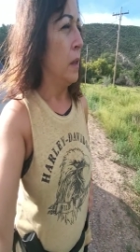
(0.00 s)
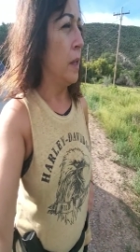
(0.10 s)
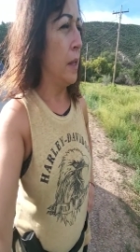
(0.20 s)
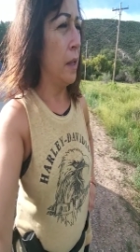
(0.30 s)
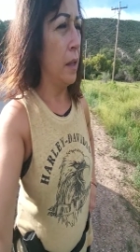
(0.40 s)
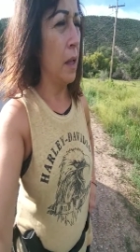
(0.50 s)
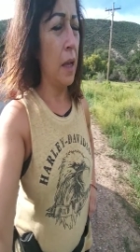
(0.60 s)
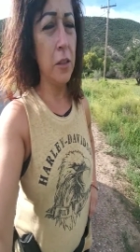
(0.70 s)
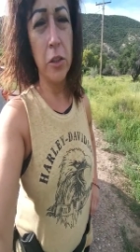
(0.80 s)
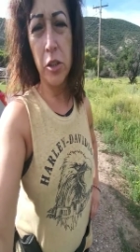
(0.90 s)
And
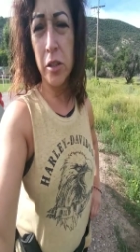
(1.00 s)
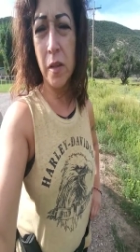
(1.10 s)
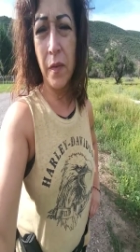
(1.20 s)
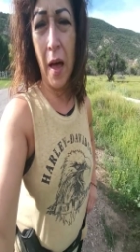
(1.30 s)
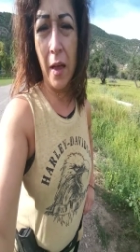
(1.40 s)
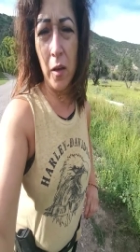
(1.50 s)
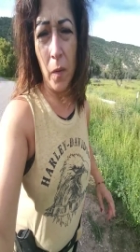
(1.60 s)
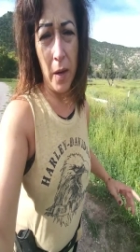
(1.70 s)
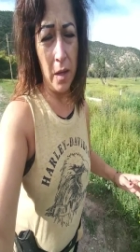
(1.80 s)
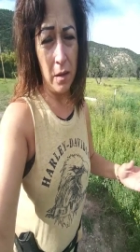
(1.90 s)
as you just
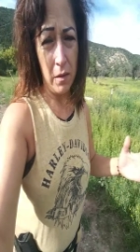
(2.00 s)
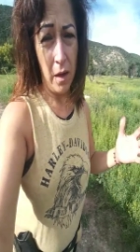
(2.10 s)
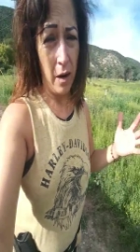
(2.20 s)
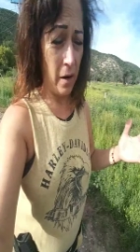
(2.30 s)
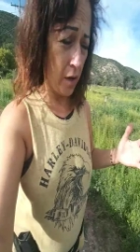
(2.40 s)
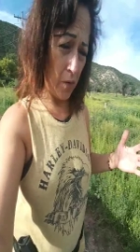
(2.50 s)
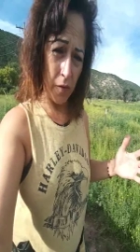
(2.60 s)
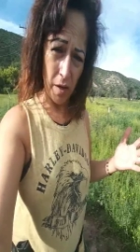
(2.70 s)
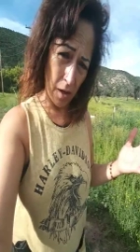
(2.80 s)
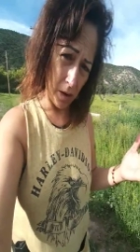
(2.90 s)
evaluate the area of
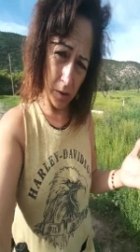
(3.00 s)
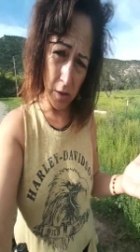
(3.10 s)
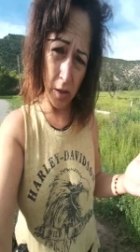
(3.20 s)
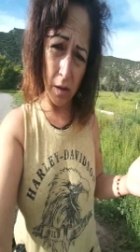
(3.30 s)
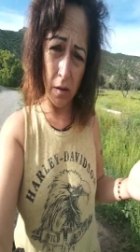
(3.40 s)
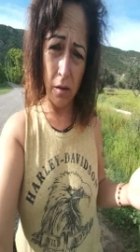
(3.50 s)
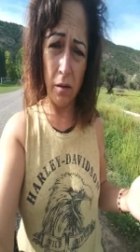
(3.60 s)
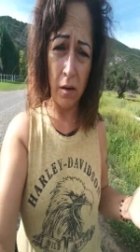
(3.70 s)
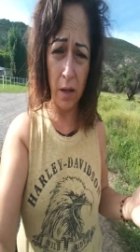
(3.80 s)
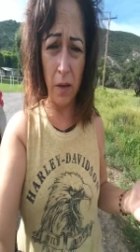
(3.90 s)
character,
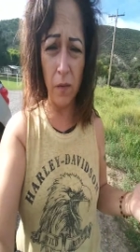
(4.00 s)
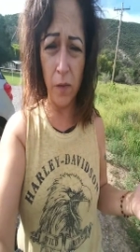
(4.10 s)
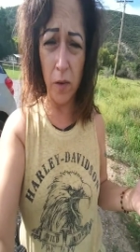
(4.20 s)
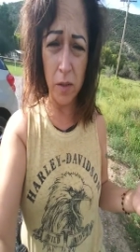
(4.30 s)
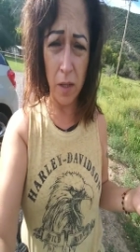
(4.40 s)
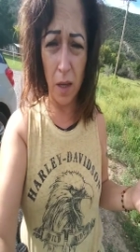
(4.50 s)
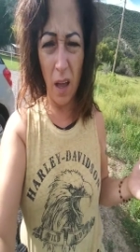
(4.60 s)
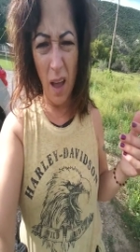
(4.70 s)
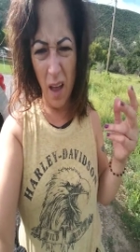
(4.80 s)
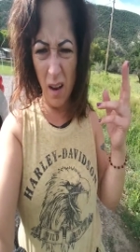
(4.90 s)
and even if you say,
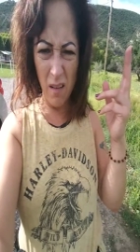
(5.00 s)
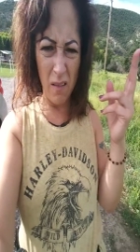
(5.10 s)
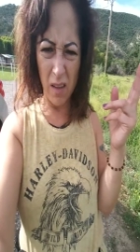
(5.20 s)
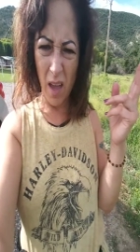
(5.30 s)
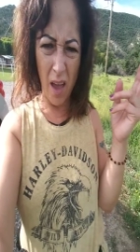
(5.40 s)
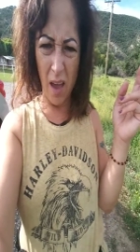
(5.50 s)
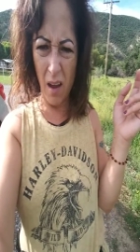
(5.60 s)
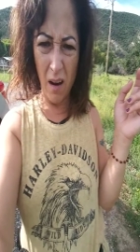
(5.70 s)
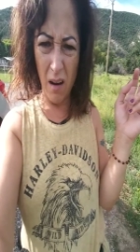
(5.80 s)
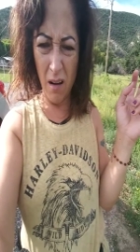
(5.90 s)
I don't
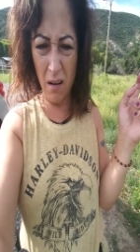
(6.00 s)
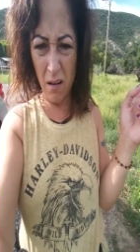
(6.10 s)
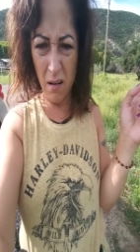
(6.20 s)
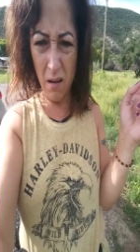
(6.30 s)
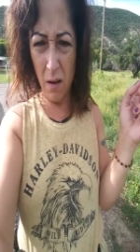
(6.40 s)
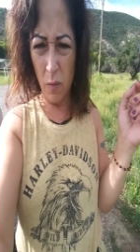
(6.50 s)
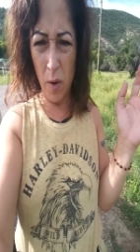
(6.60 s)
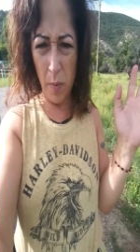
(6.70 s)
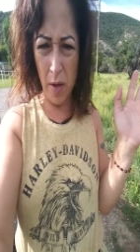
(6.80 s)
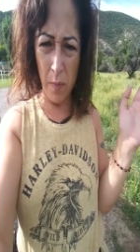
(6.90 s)
care
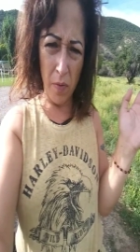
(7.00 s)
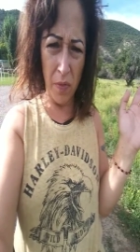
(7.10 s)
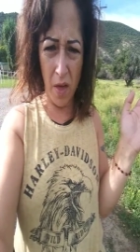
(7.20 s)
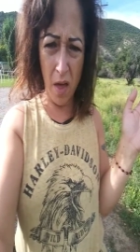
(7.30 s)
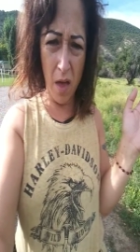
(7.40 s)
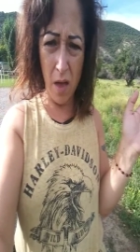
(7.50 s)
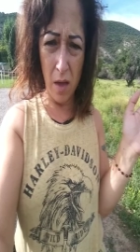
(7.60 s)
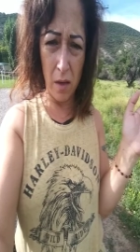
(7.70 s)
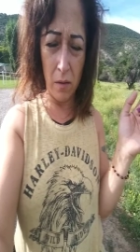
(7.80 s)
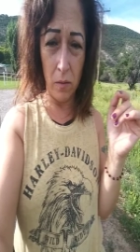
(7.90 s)
what people think,
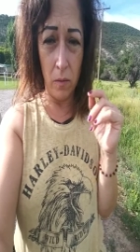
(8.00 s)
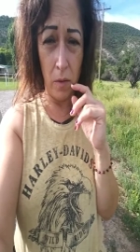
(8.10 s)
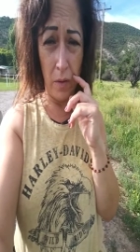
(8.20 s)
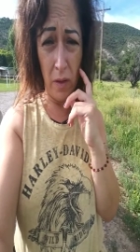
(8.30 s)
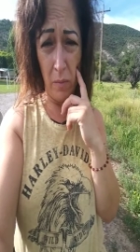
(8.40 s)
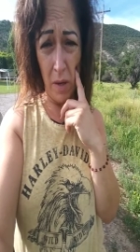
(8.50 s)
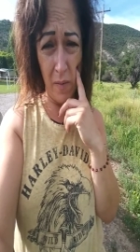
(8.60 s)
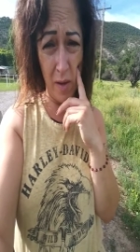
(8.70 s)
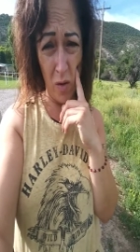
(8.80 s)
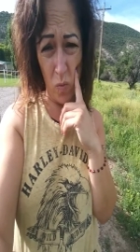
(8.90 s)
well, then
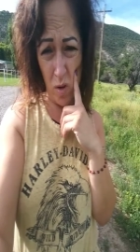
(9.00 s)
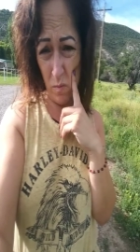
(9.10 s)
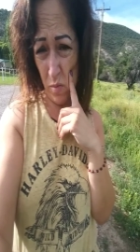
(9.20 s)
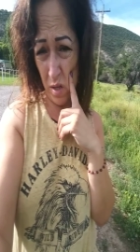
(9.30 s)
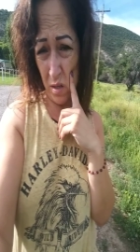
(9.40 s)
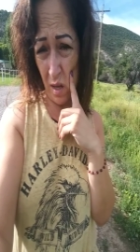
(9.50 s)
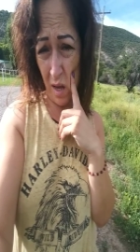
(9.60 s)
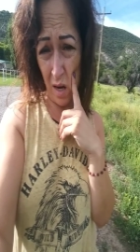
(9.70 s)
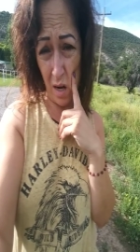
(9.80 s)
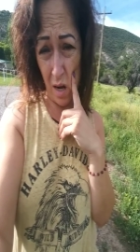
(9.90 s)
maybe you wouldn't be
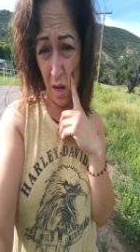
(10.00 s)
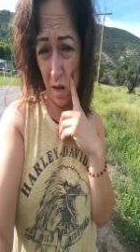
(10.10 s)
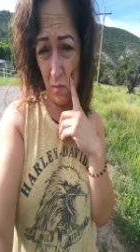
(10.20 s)
saying it.